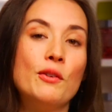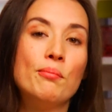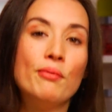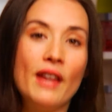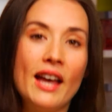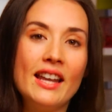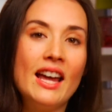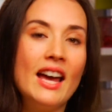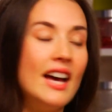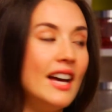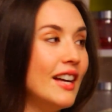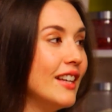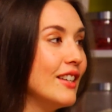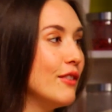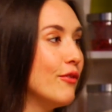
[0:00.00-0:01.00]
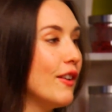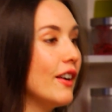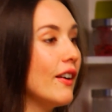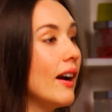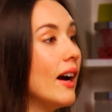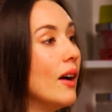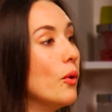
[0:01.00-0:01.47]
you plan ahead, you
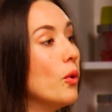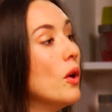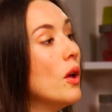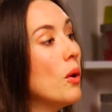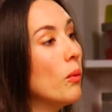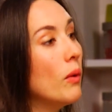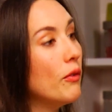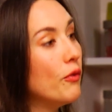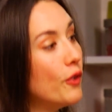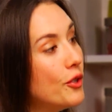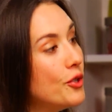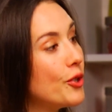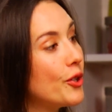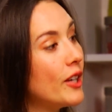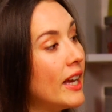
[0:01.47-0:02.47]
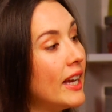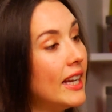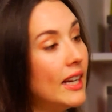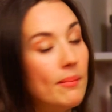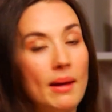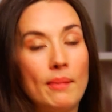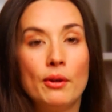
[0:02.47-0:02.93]
figure out what food you're going to
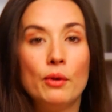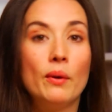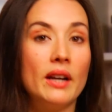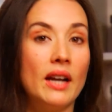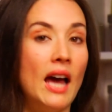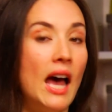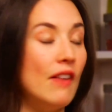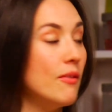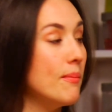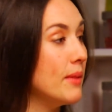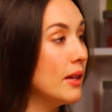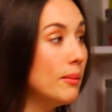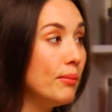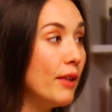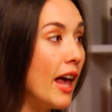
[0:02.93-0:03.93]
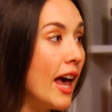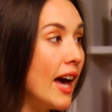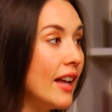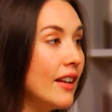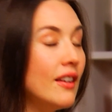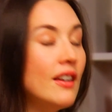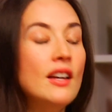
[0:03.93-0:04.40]
eat, maybe you want to have a meal
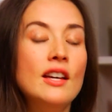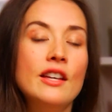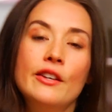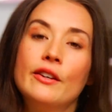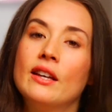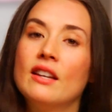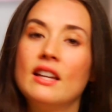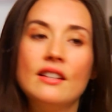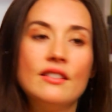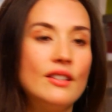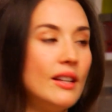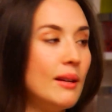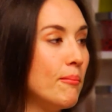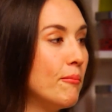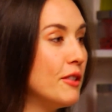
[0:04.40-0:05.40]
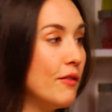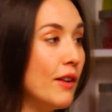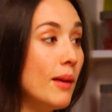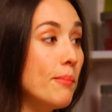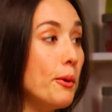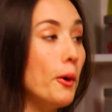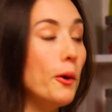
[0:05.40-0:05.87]
plan. You can easily
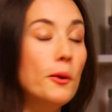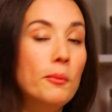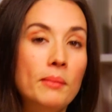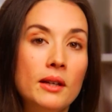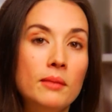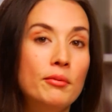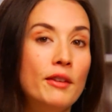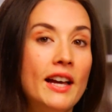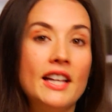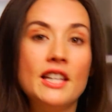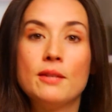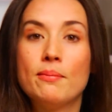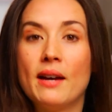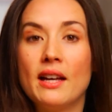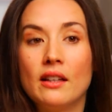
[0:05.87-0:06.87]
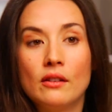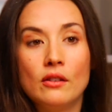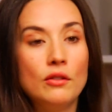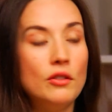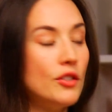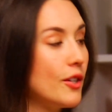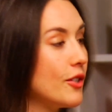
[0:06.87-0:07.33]
develop your own meal plans by
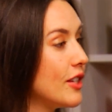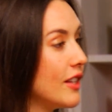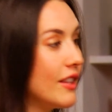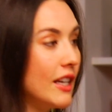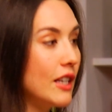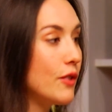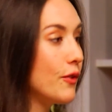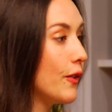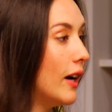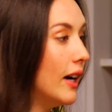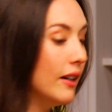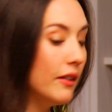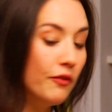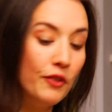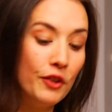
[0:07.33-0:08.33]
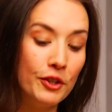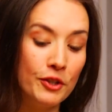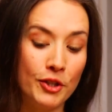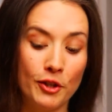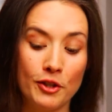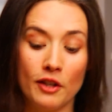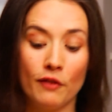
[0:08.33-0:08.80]
searching
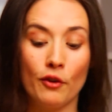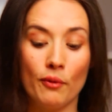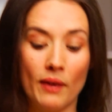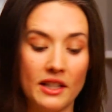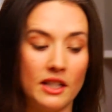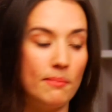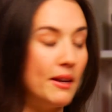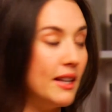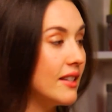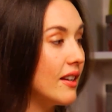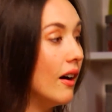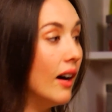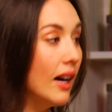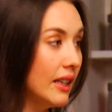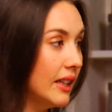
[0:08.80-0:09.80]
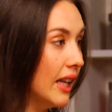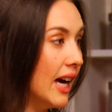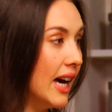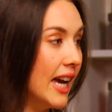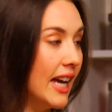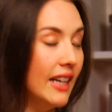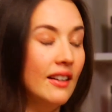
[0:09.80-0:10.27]
for recipes
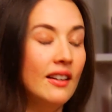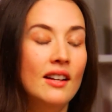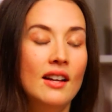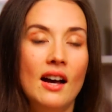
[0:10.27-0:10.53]
online,